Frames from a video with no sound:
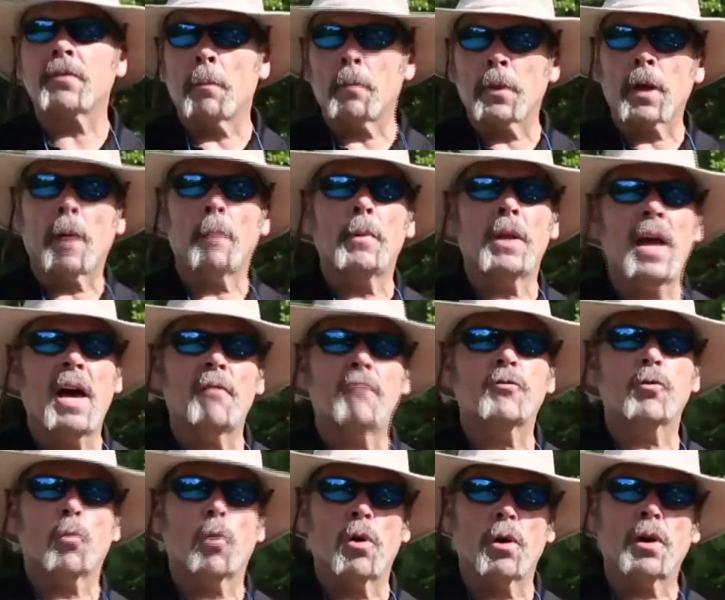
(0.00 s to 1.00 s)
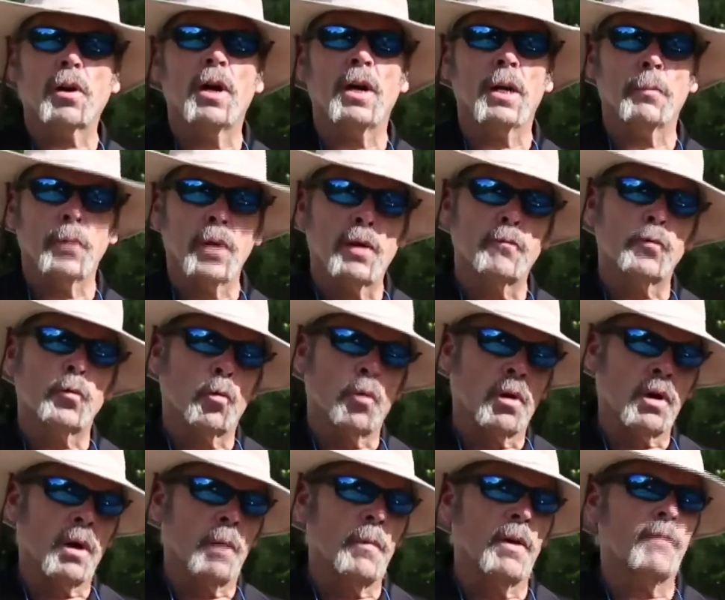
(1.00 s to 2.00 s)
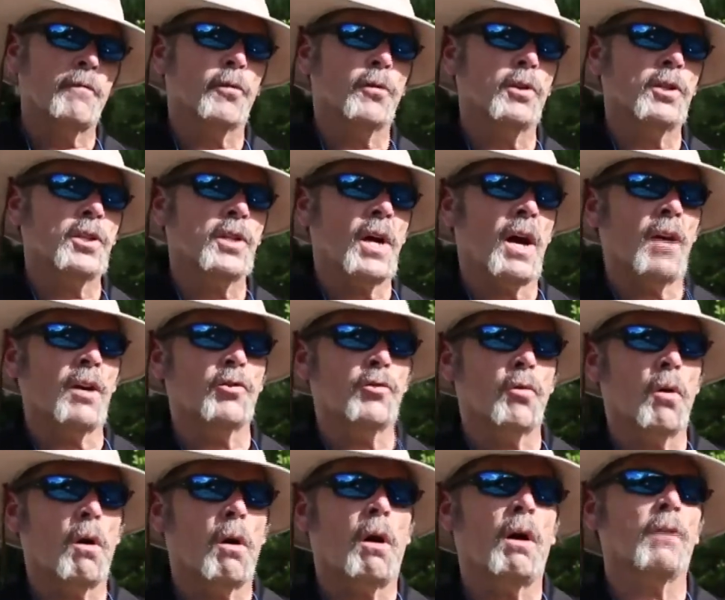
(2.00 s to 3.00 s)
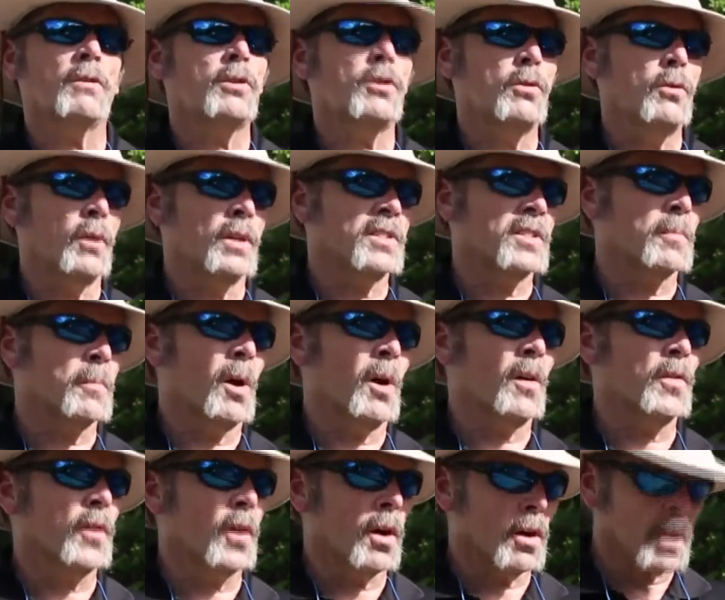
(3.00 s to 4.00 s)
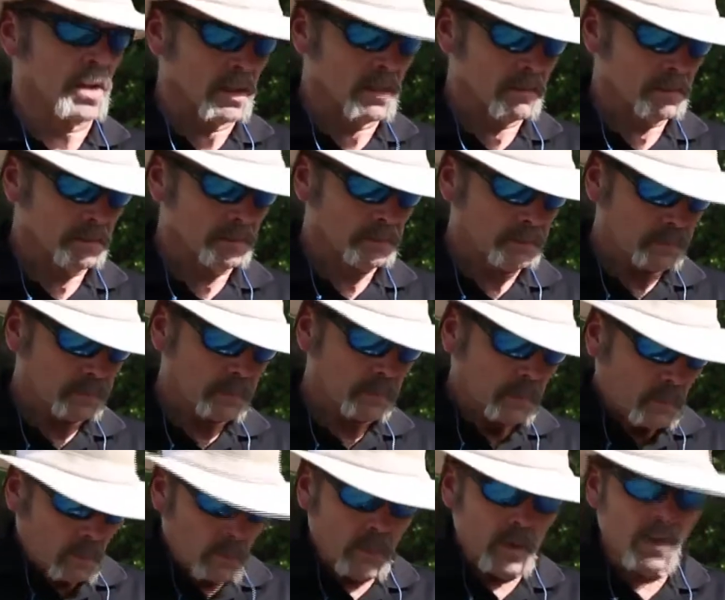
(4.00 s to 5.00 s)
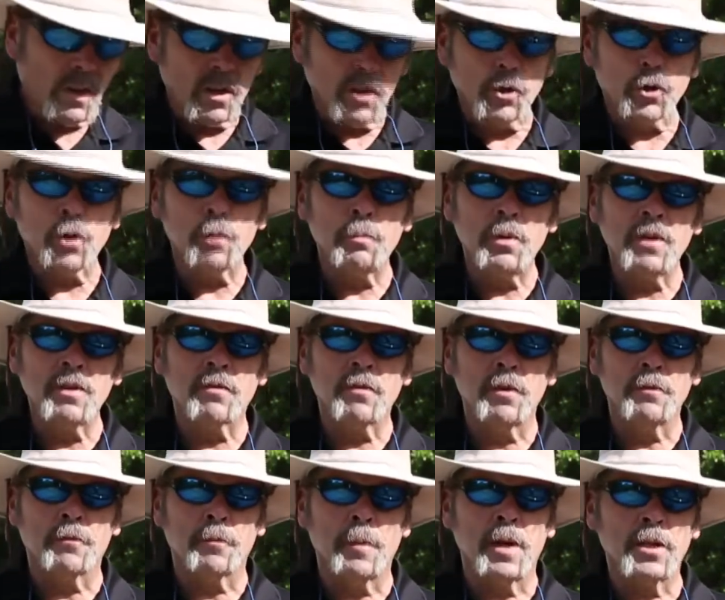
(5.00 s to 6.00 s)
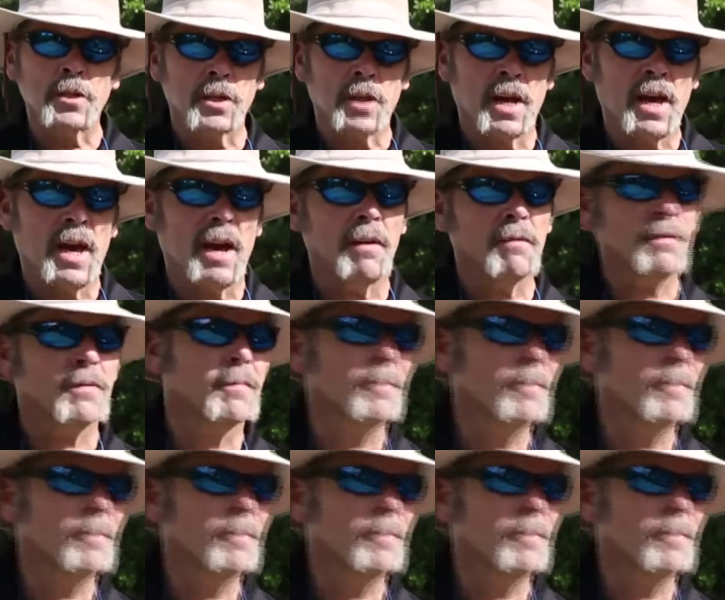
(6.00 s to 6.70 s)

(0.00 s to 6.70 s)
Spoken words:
something I'm going to have to work on. I'm going to have to work on my first shot draw to a small target. Good piece of information to have.